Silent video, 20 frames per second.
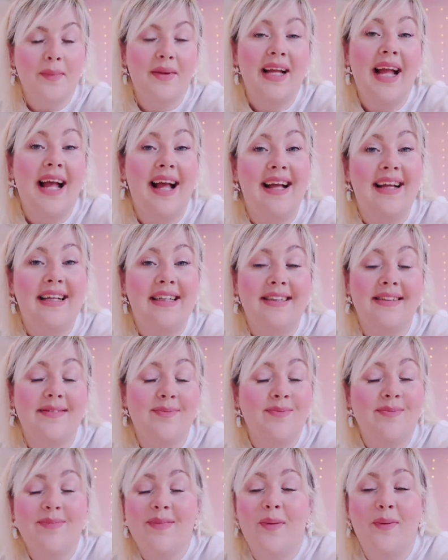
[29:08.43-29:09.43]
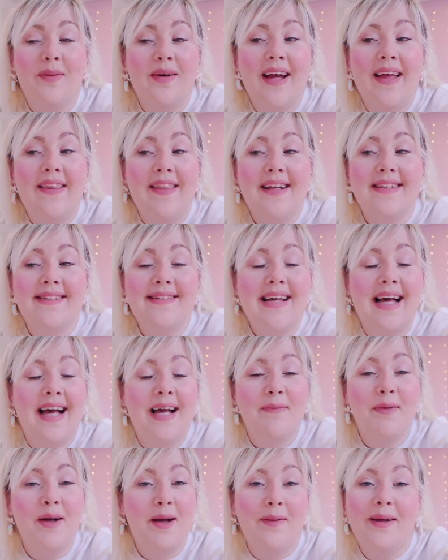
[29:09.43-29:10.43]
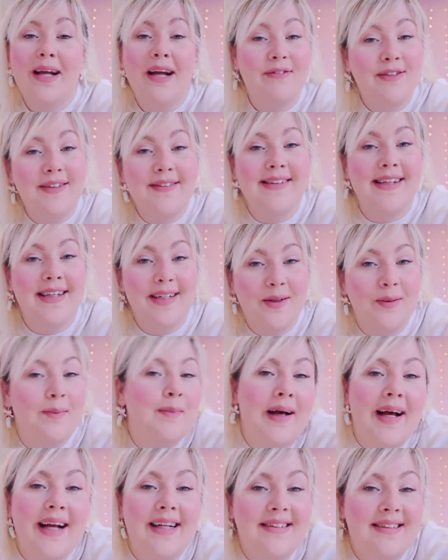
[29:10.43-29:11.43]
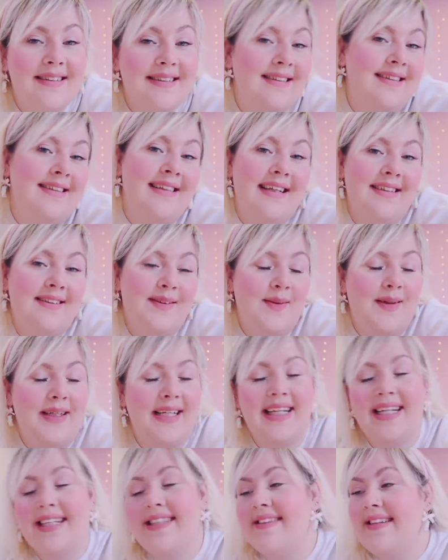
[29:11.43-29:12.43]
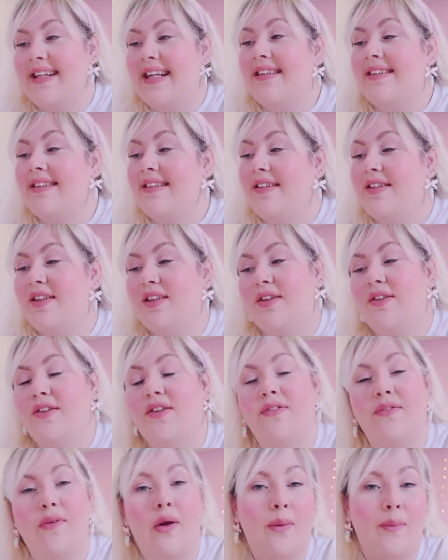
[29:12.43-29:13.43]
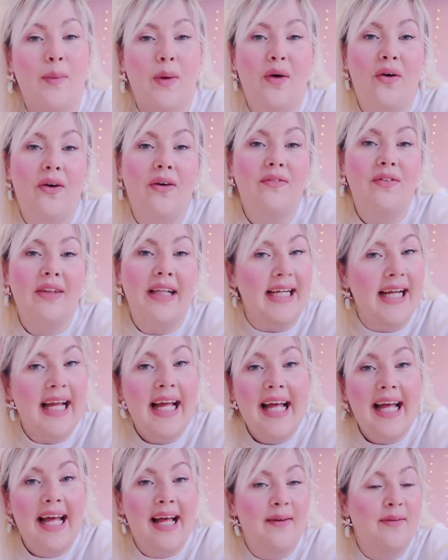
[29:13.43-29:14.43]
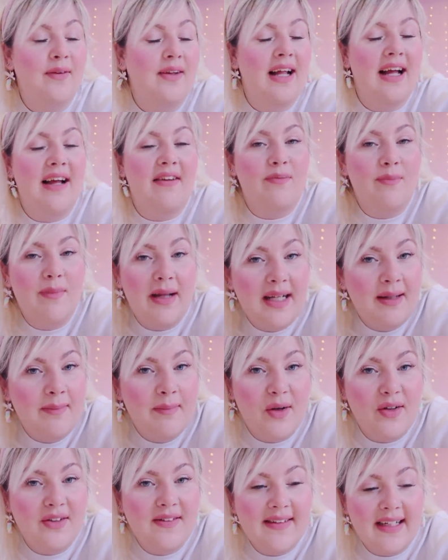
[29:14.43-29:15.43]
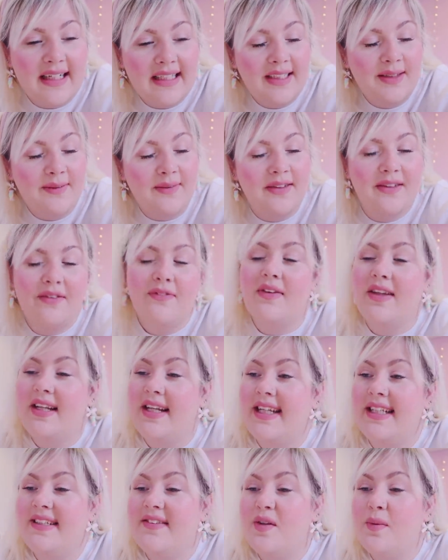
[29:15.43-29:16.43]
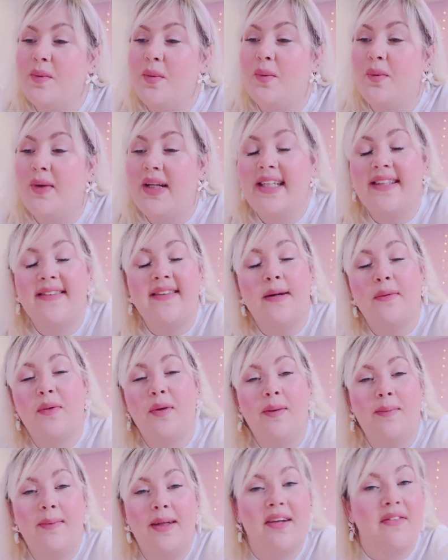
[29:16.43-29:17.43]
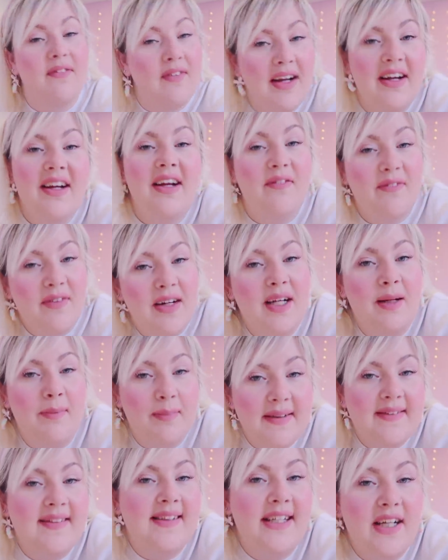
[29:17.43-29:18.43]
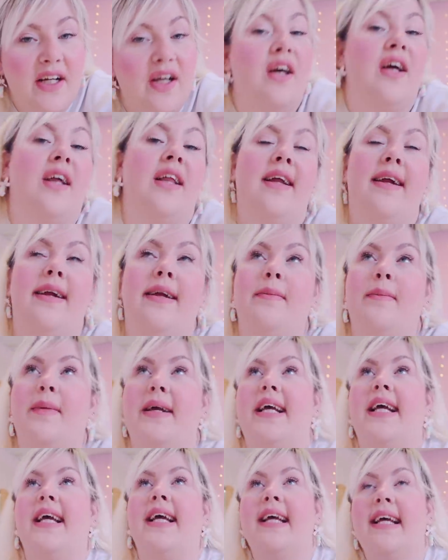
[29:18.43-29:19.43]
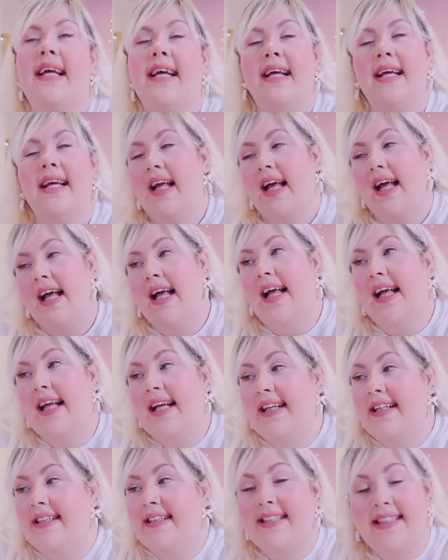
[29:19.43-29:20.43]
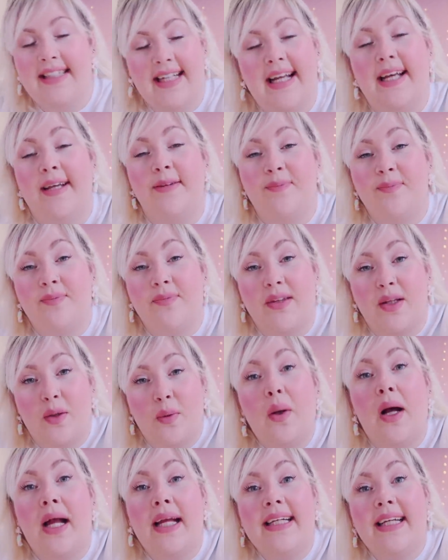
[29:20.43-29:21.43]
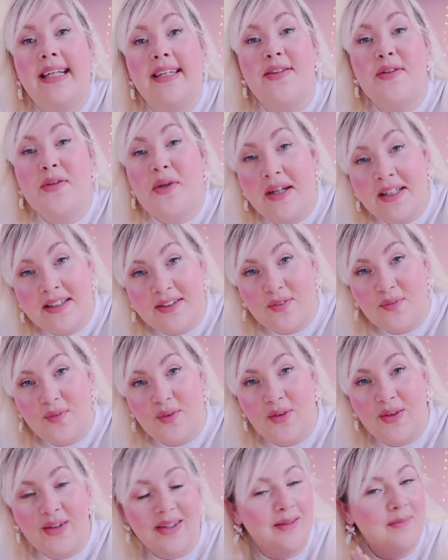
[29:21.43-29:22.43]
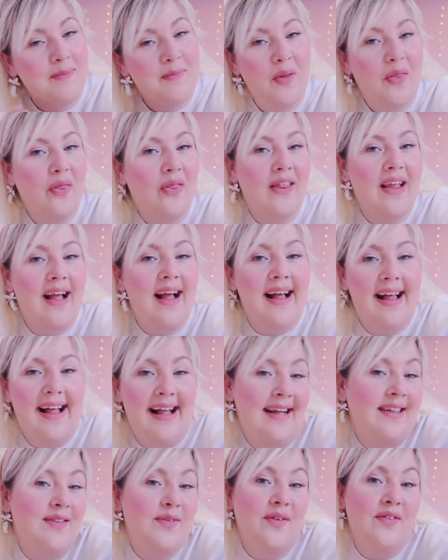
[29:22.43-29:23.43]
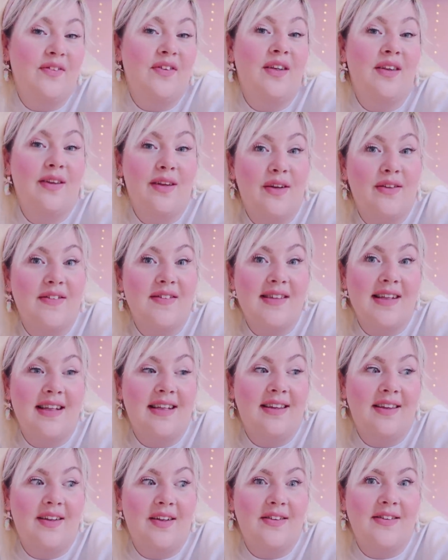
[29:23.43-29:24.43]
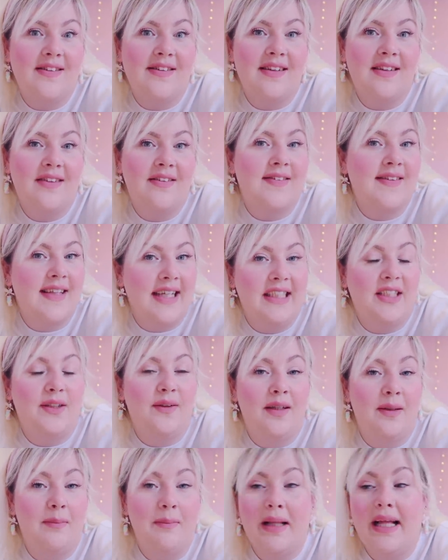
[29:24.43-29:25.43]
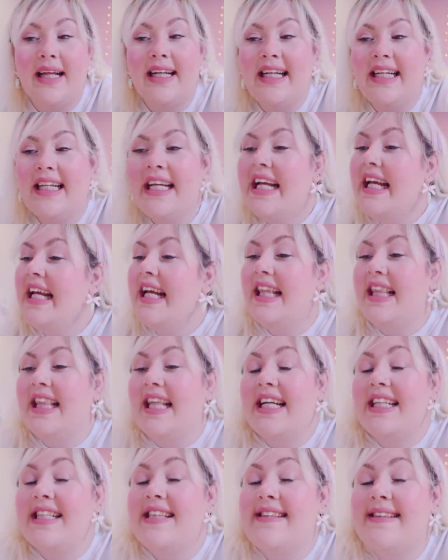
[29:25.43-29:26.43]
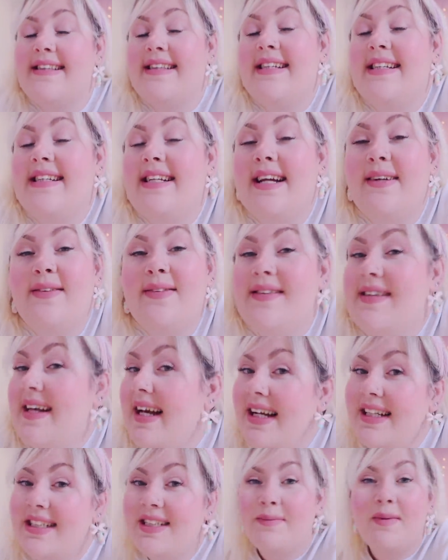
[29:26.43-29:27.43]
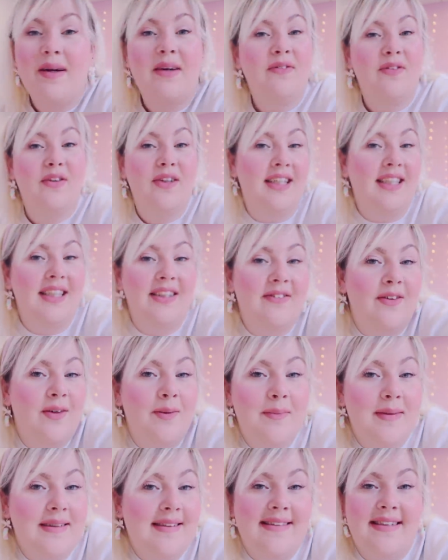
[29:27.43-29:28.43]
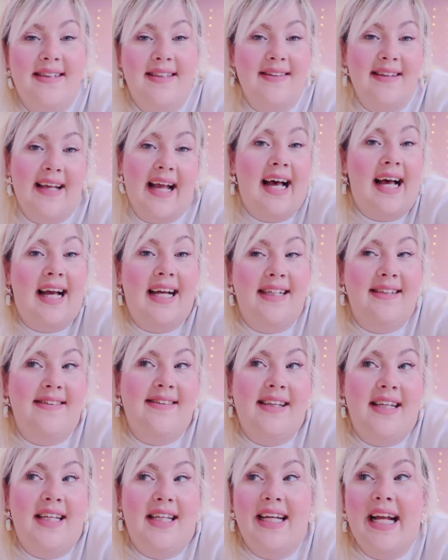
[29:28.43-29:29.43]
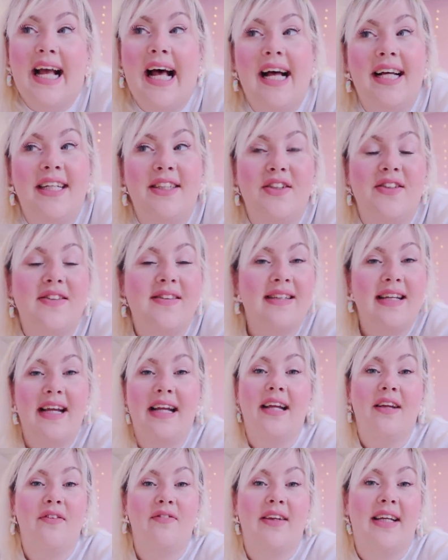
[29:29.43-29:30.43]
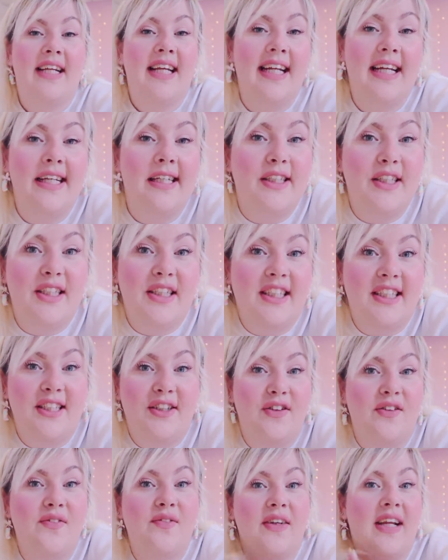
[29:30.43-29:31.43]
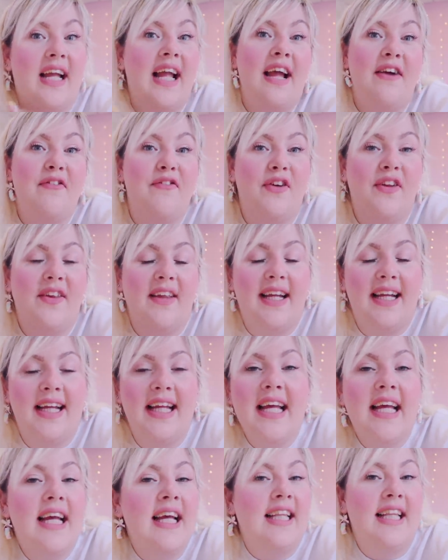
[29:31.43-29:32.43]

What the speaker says: But yeah, we're at that time where we have to say goodbye until next week. It's the end of the studio vlog, but hopefully I'm going to have many more scheduled for the next coming weeks. I'm going to be a very, very busy girl in May. And yeah, quite a stressful month ahead with lots and lots of scheduling planning. That's the downside about running your own business, guys. You can't just take a vacation and just forget everything.